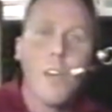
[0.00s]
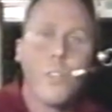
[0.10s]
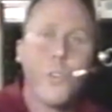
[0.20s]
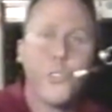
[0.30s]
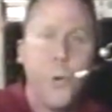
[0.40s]

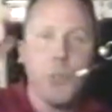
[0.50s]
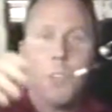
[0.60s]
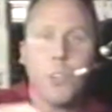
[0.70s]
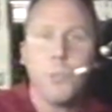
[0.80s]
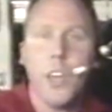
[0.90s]
those storm
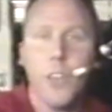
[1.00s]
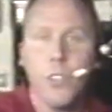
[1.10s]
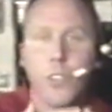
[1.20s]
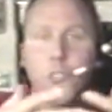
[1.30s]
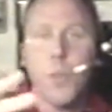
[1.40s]
systems can
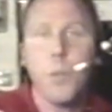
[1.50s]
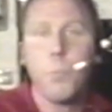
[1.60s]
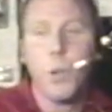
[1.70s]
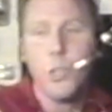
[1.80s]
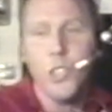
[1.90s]
distribute
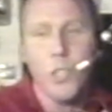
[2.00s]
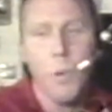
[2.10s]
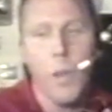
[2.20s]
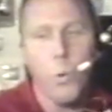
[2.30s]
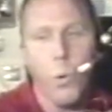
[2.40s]
pollution
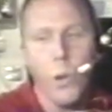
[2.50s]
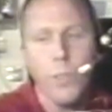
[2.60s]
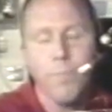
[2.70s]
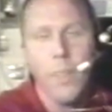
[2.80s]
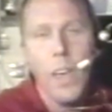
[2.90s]
around the world.
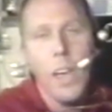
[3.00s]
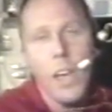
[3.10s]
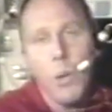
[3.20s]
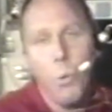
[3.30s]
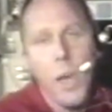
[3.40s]

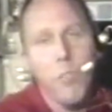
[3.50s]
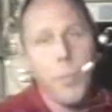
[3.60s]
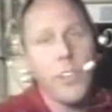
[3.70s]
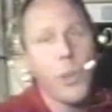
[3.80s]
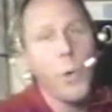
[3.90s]
We have a
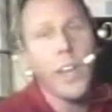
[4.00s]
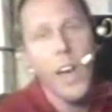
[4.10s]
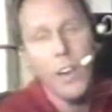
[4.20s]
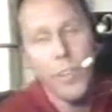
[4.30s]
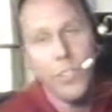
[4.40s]
busy week
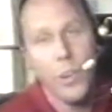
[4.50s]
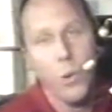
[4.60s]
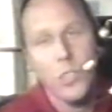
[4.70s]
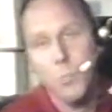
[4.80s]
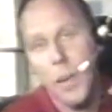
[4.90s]
ahead of us here
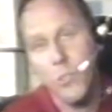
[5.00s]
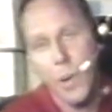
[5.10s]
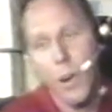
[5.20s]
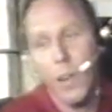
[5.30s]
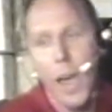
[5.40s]
on Space
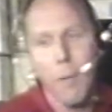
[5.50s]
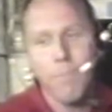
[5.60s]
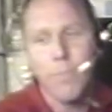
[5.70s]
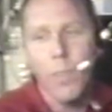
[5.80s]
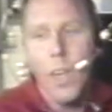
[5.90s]
Radar Lab.
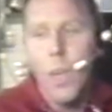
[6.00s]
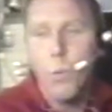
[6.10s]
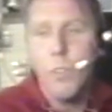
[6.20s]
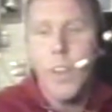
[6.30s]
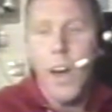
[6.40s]

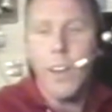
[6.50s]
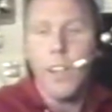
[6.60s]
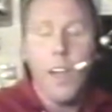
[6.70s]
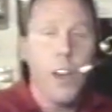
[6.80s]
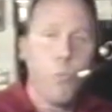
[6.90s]
We've got
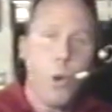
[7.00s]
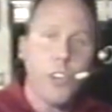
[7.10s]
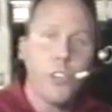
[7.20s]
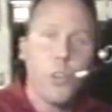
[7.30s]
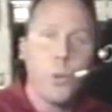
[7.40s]
a lot of work
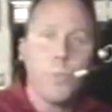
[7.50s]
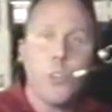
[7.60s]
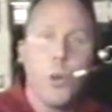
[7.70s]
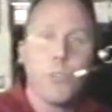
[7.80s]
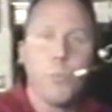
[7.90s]
to do in
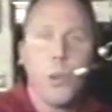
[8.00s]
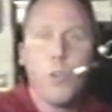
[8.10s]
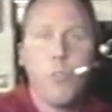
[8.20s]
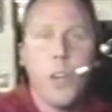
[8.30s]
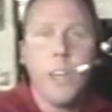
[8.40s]
terms of
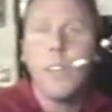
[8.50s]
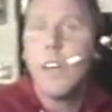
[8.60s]
maneuvering,